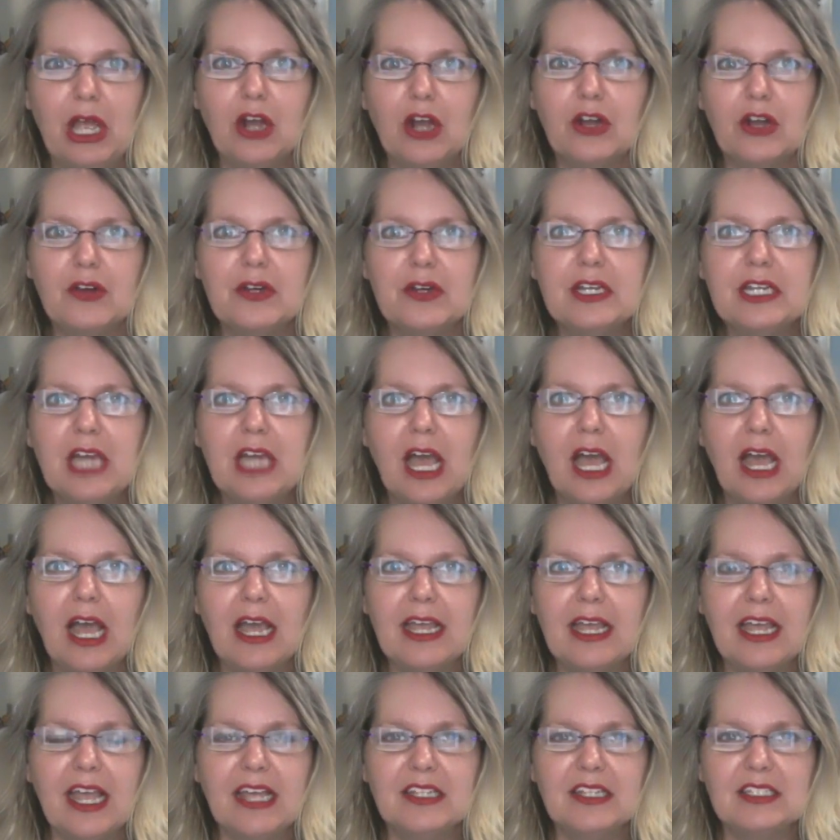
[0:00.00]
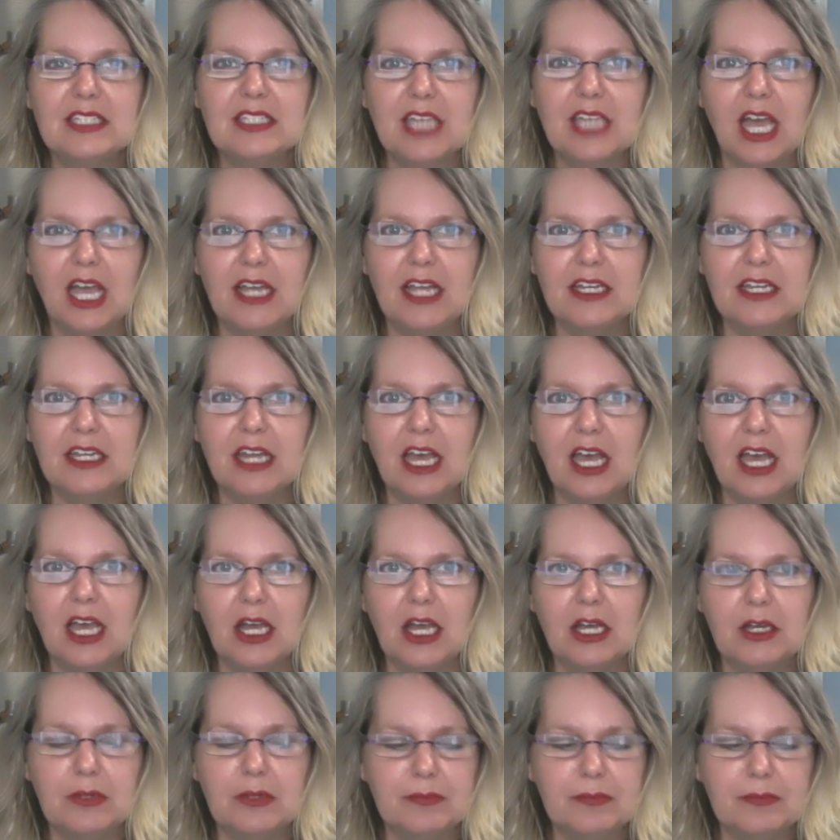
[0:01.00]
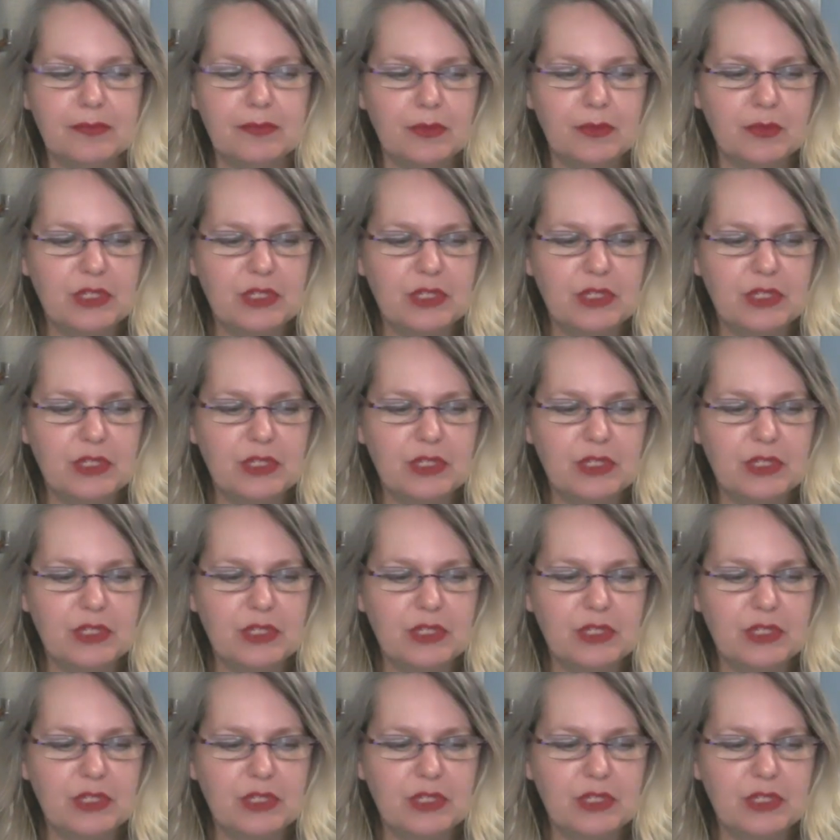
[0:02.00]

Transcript: her and I had done um,